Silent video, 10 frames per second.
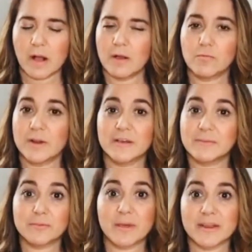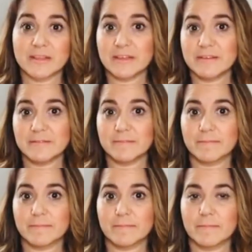I want to be ready
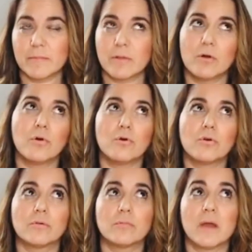or